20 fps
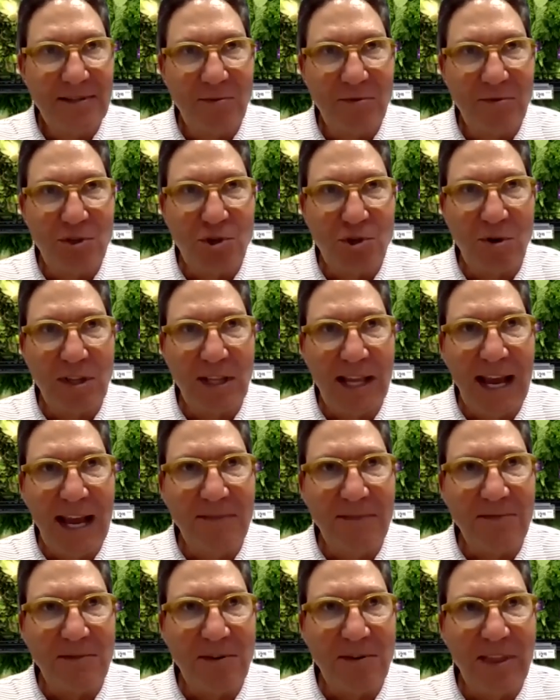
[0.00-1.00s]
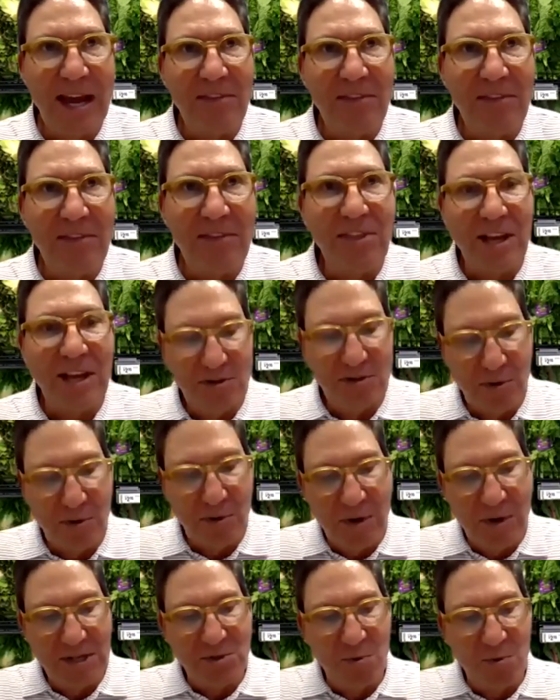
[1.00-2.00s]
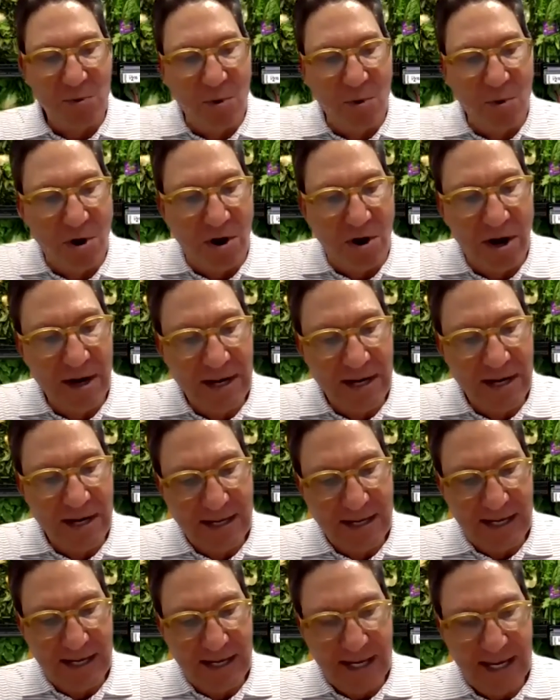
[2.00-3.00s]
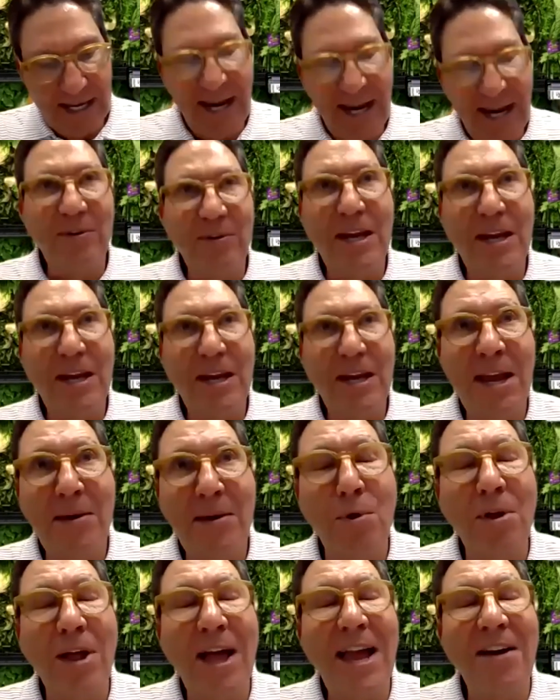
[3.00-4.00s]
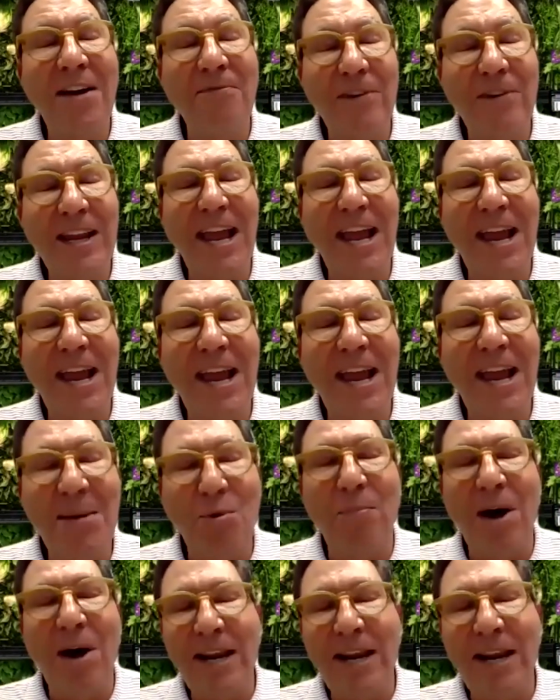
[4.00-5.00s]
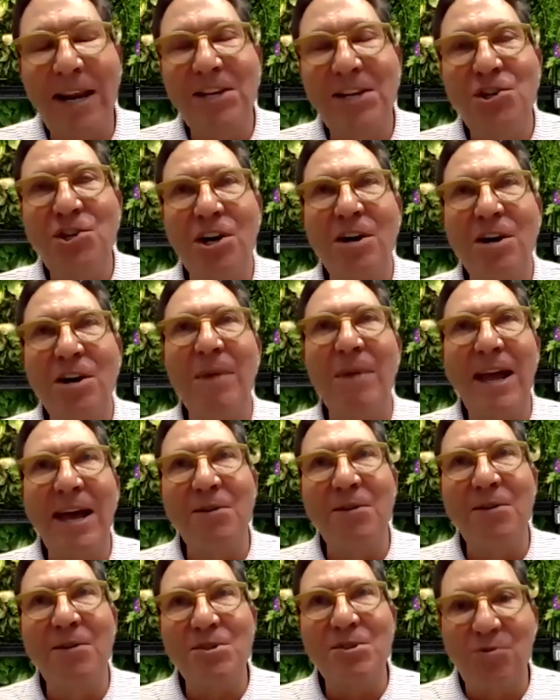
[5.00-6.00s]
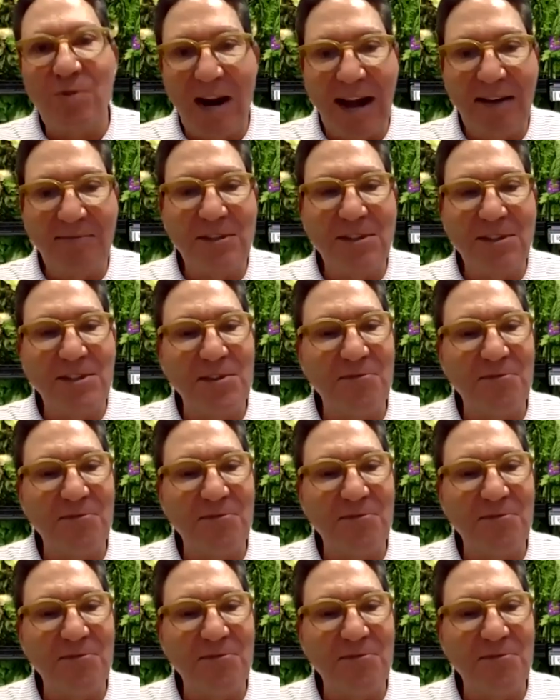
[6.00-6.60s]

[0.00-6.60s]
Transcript: Shortly after that, the country went to war, and every able every able-bodied young man was drafted to